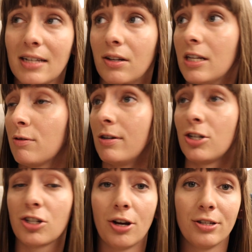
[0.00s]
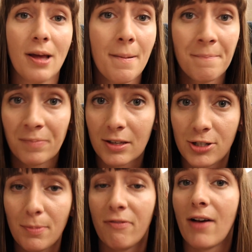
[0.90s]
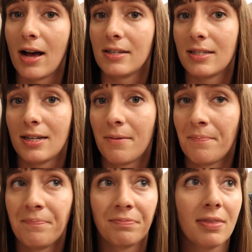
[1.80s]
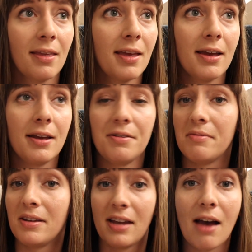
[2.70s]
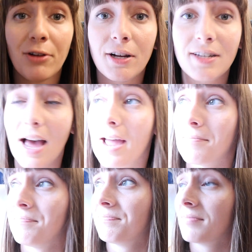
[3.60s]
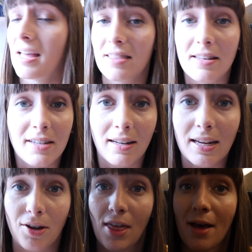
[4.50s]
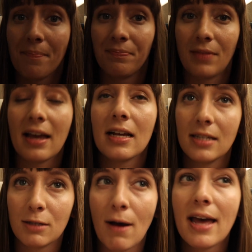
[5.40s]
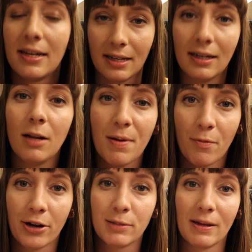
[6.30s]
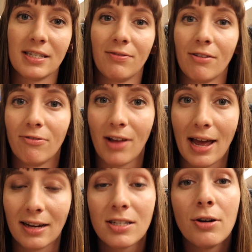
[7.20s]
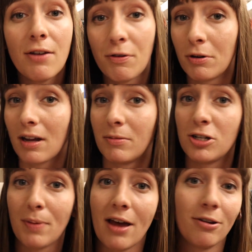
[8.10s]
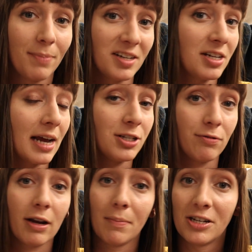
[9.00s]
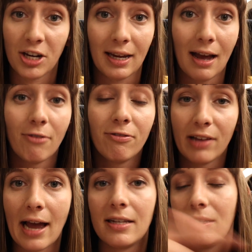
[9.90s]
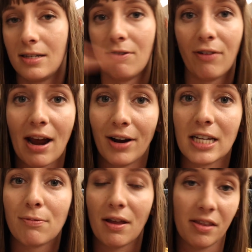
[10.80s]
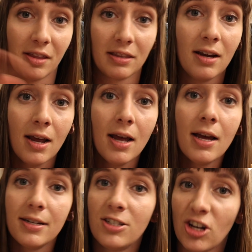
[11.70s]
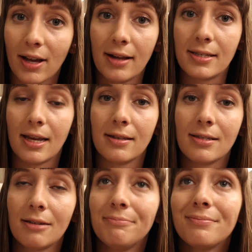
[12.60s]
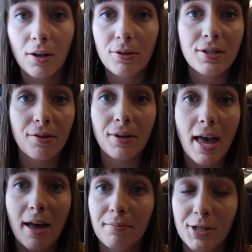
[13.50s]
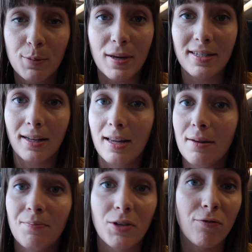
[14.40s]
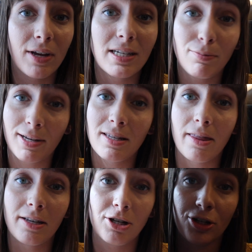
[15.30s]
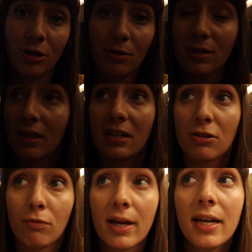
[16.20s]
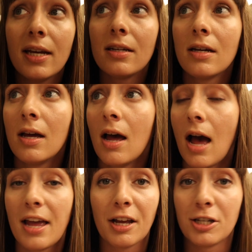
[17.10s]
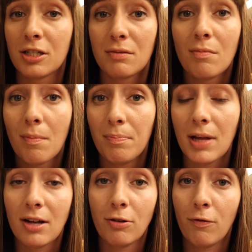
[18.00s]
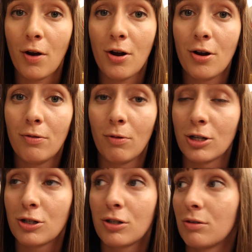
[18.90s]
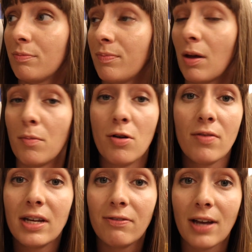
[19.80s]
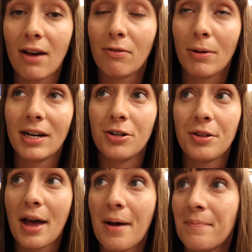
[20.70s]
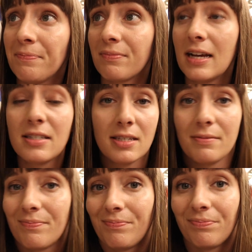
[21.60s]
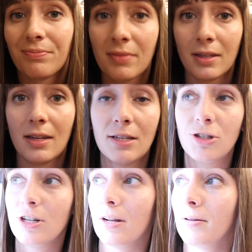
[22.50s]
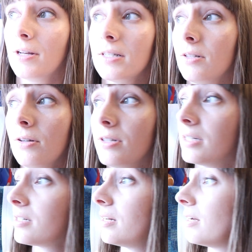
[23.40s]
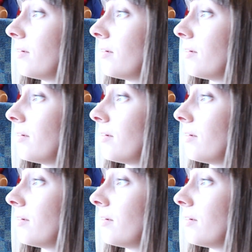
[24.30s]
hassle. This one just goes super fast. You have a good time and then suddenly you're there. I guess that's why it is a little bit more expensive than flying. So if you want to come to Japan on a budget, I do recommend checking out flights to different areas rather than Shinkansens. Also, yeah, just basically don't forget to bring something to do, something to read. You can just play on your phone, watch a movie if you have a way to do that. It's chill, you can still use internet